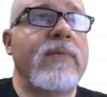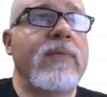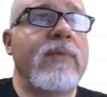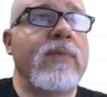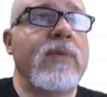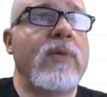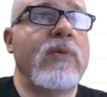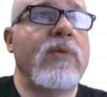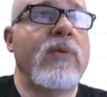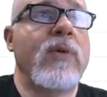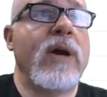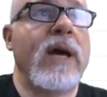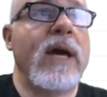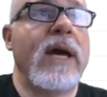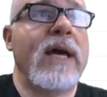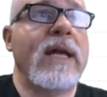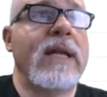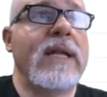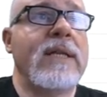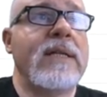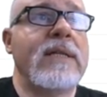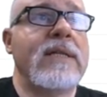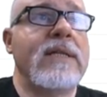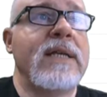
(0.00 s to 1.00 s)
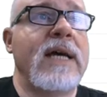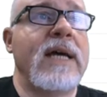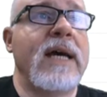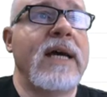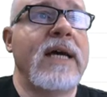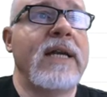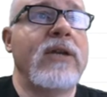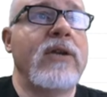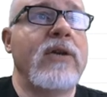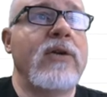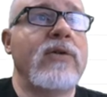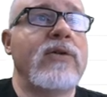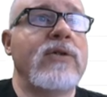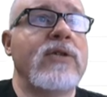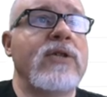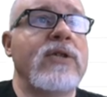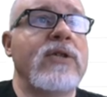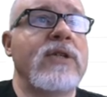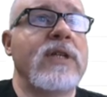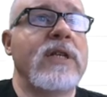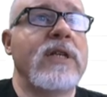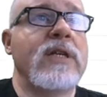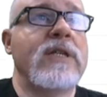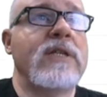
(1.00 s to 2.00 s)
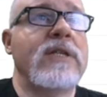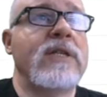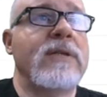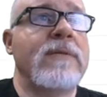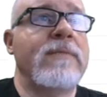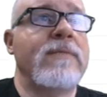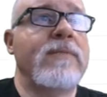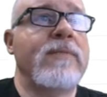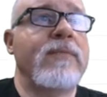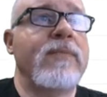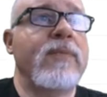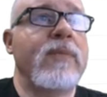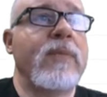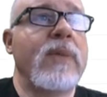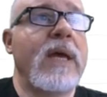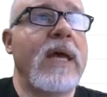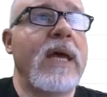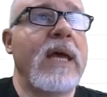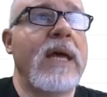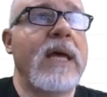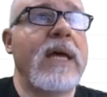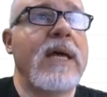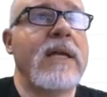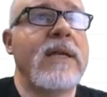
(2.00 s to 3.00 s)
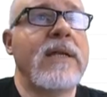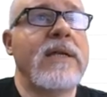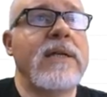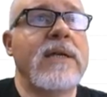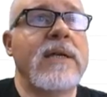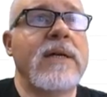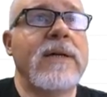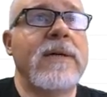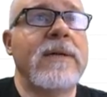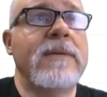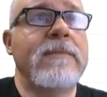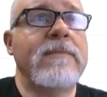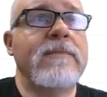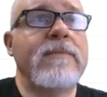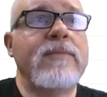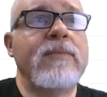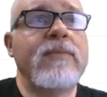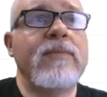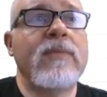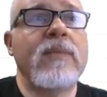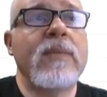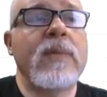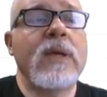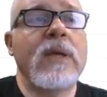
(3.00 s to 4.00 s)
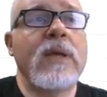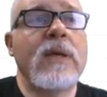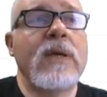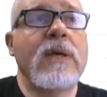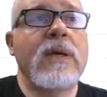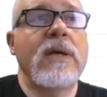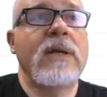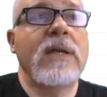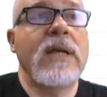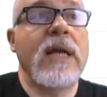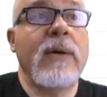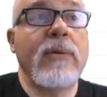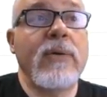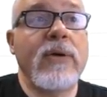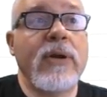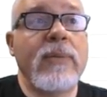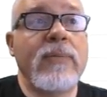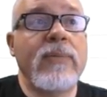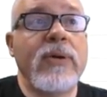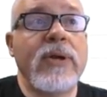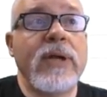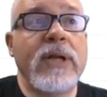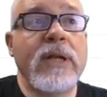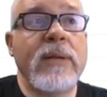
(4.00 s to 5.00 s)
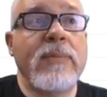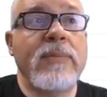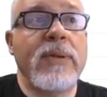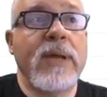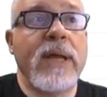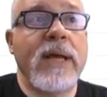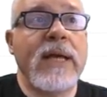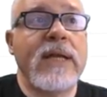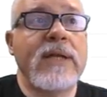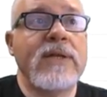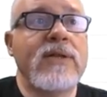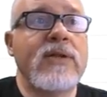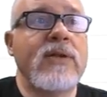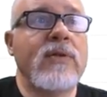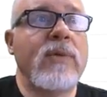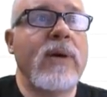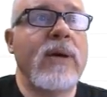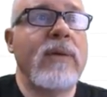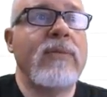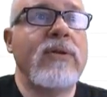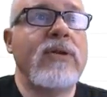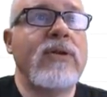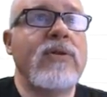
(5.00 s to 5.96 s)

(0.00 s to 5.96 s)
we'll add his diagnosis list, and now we're going to put in a plan. So the way we do